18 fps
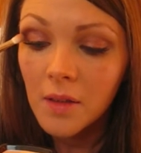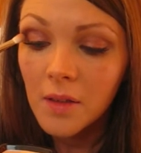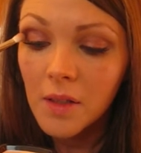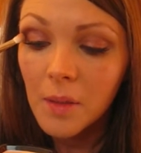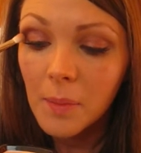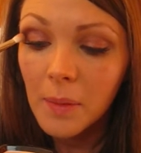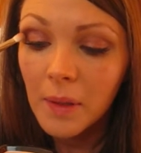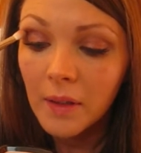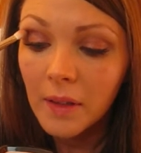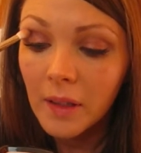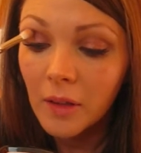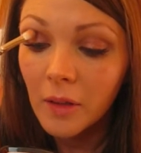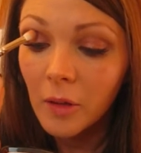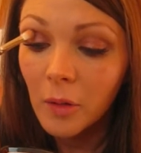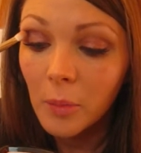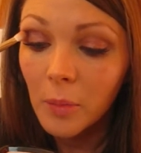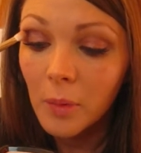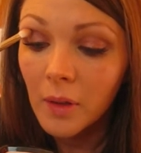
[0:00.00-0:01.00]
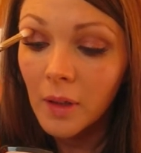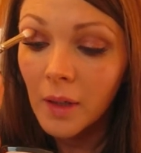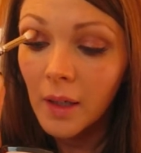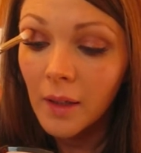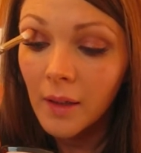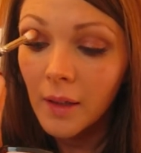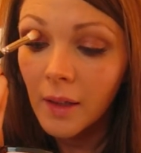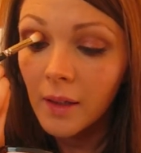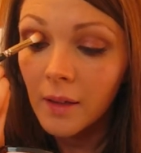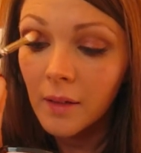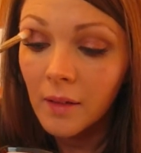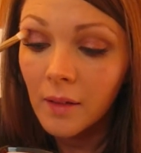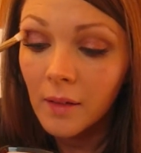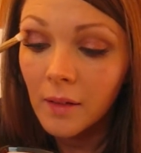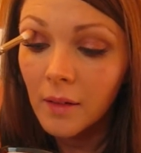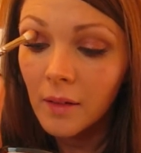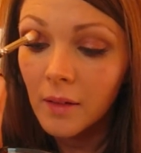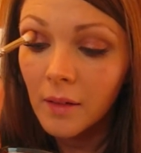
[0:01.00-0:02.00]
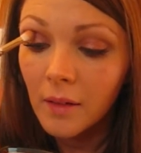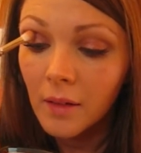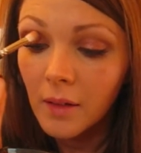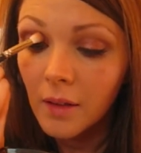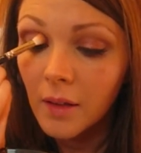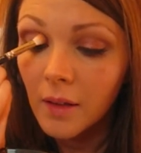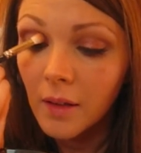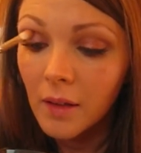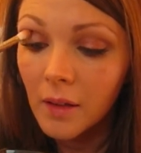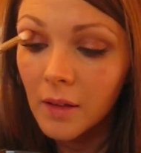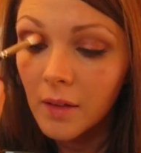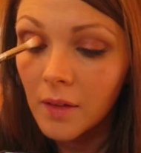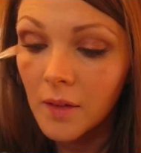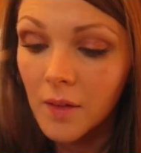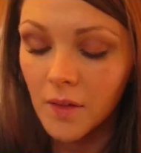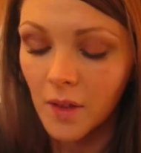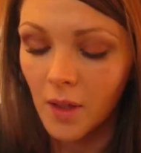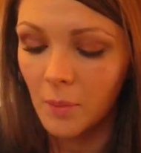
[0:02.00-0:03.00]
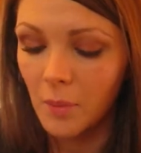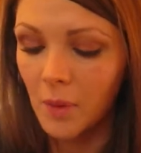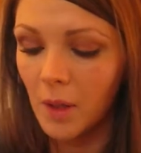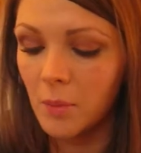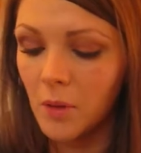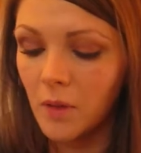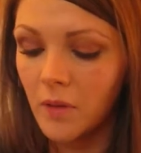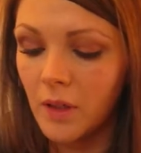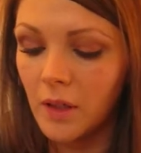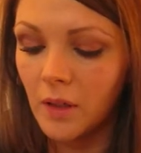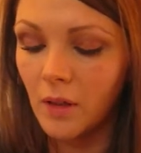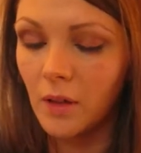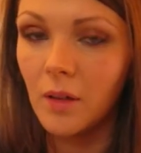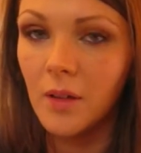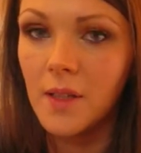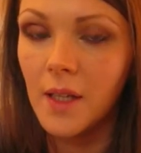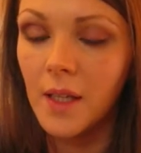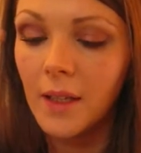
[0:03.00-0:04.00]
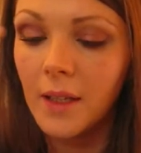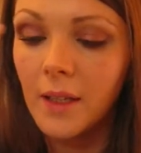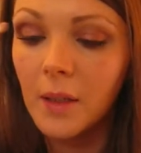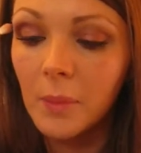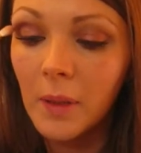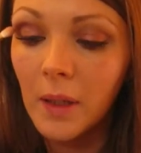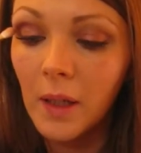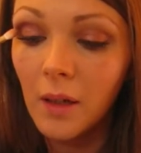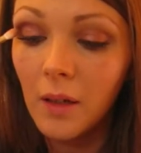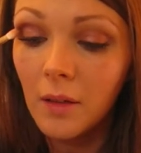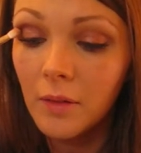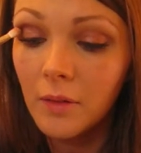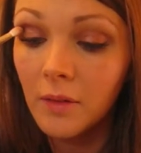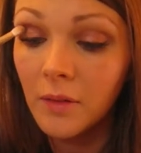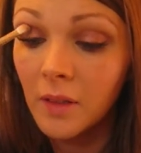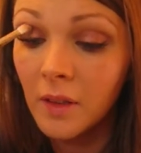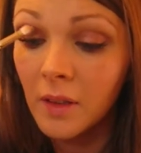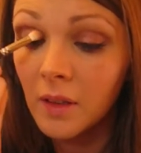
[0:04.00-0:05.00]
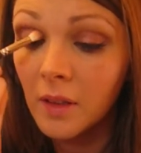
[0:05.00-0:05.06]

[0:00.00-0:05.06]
To build it up, and then start by moving it along. Take a little bit off